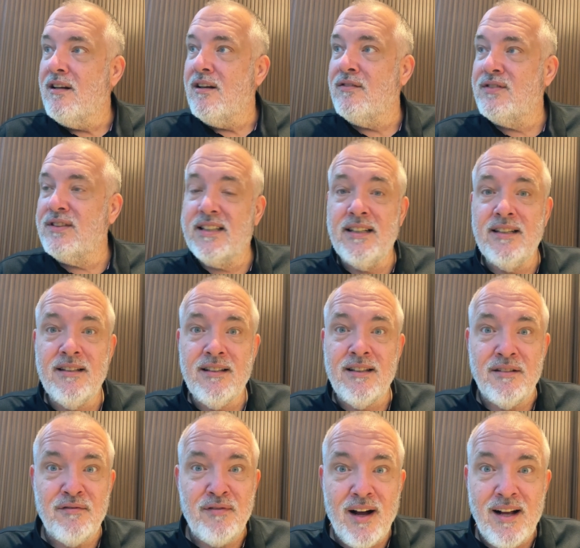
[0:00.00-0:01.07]
skill
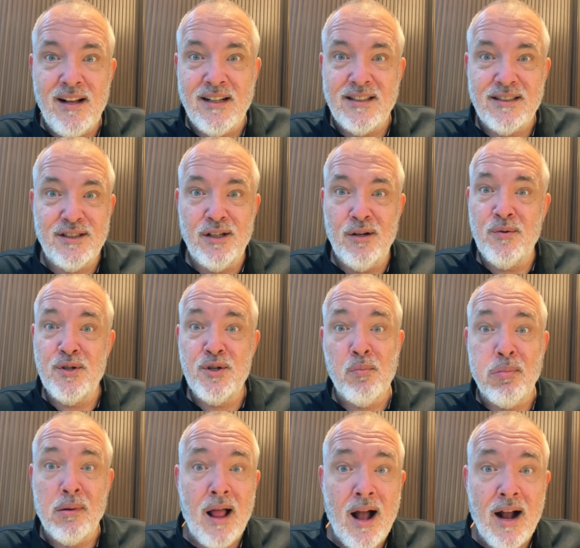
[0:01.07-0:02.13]
and violence, when you're
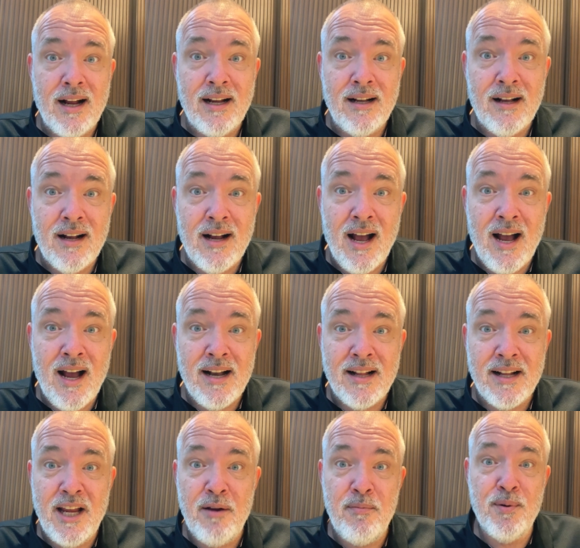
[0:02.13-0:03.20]
blocking a guy to
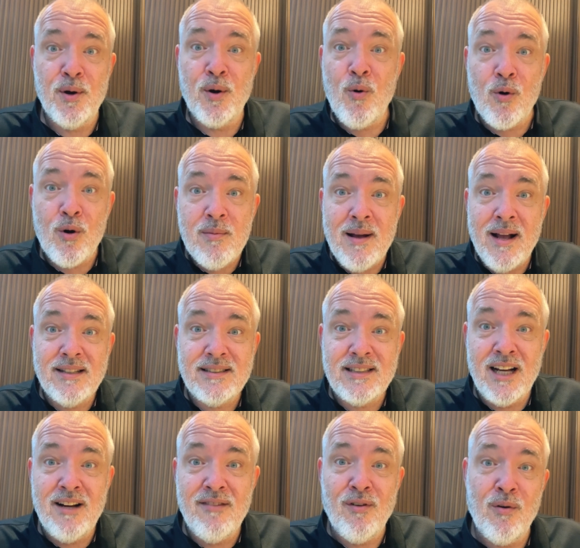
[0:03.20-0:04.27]
keep your quarterback
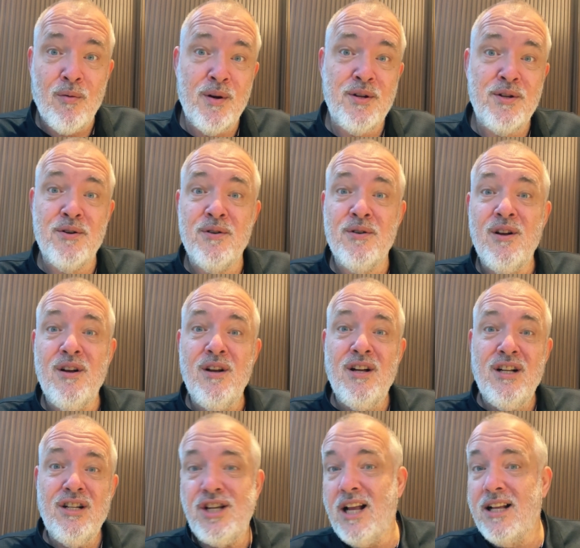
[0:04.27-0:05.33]
safe, or when you're
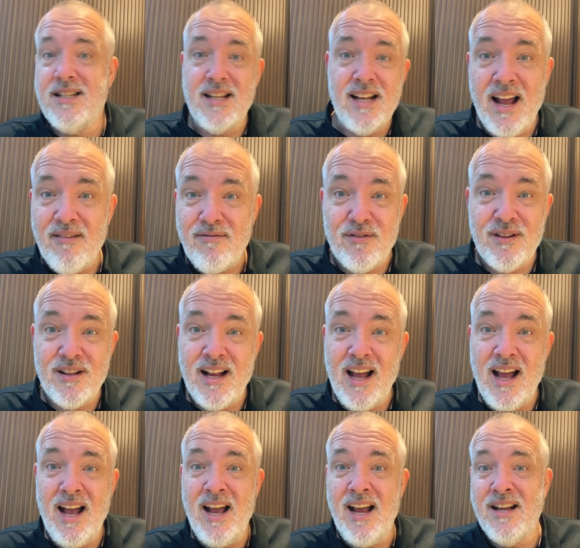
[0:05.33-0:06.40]
chasing after the
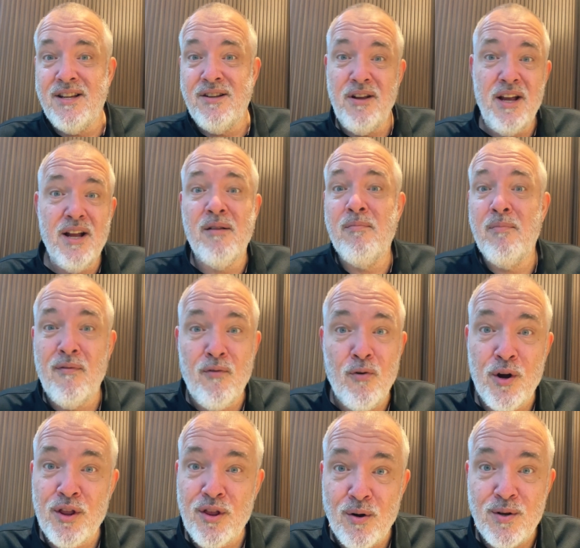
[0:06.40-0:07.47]
guy and you hit him
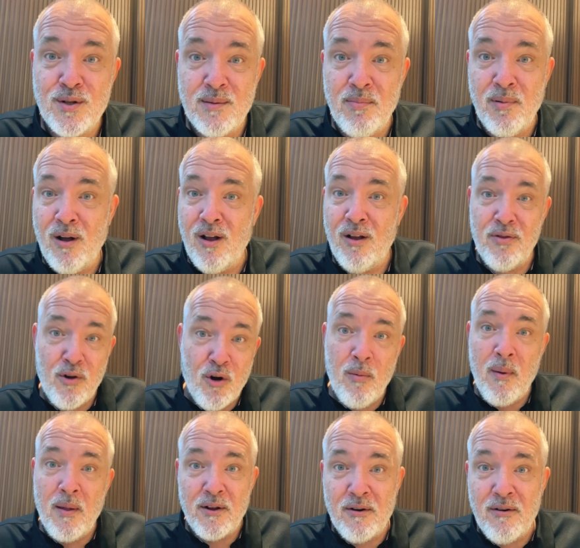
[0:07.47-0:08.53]
before he throws the ball and throw
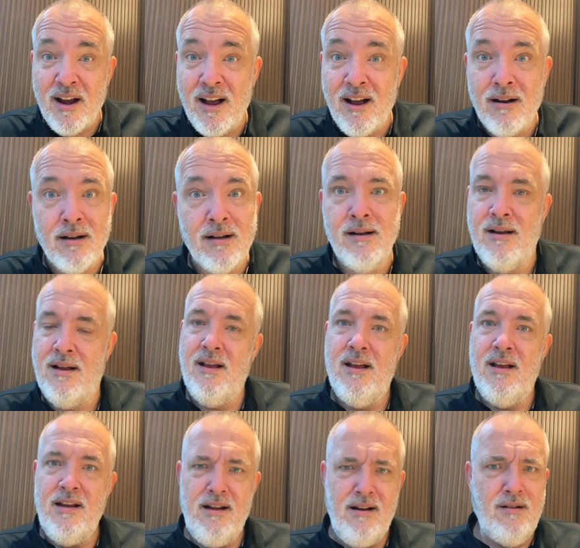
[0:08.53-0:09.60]
him on the ground.
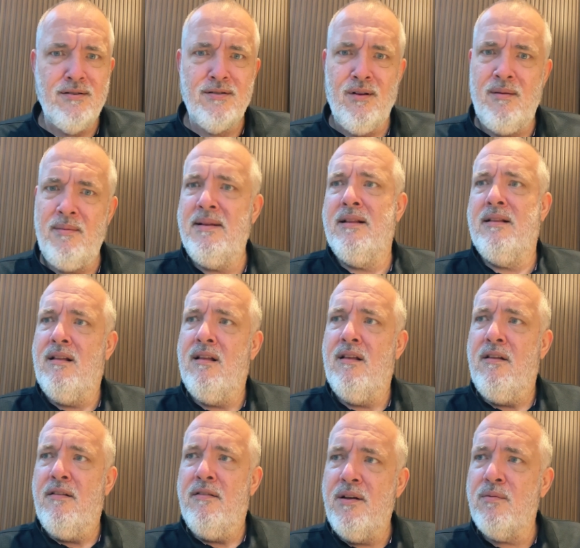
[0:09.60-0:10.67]
And, so,
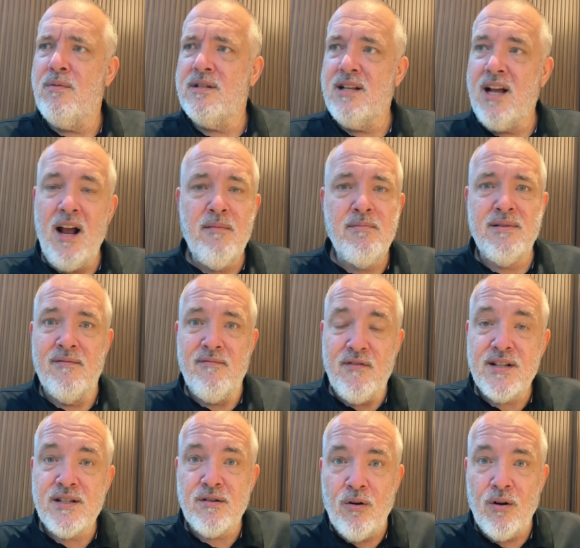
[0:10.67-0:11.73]
there were times in
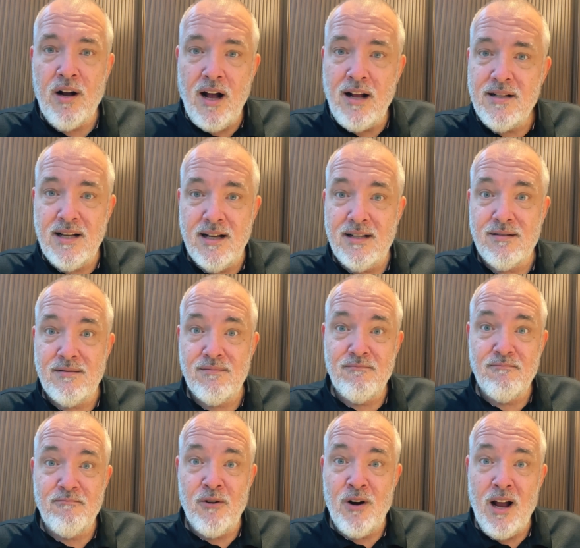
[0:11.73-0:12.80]
physical contests
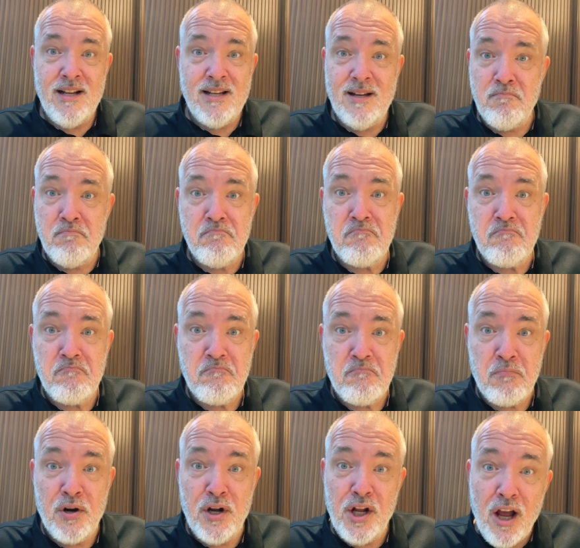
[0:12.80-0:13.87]
where I did
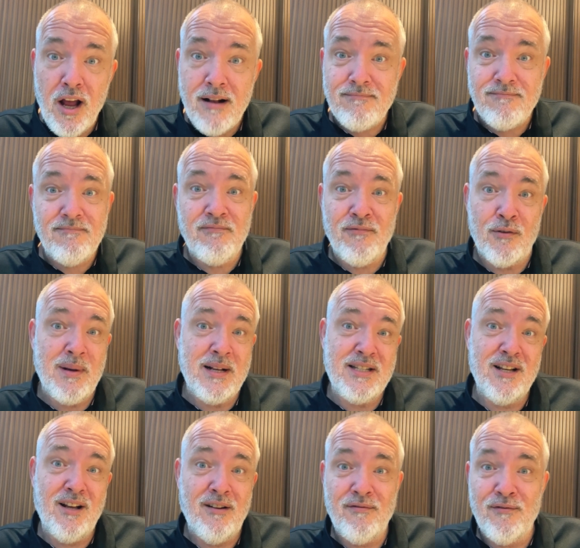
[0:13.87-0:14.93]
pretty good for
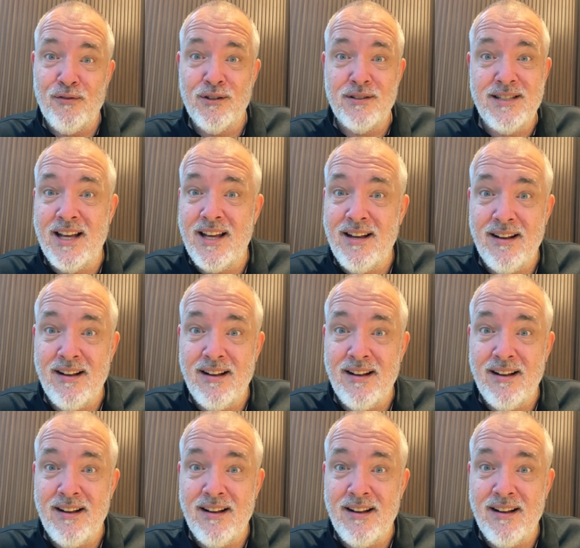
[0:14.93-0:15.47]
myself for a 10,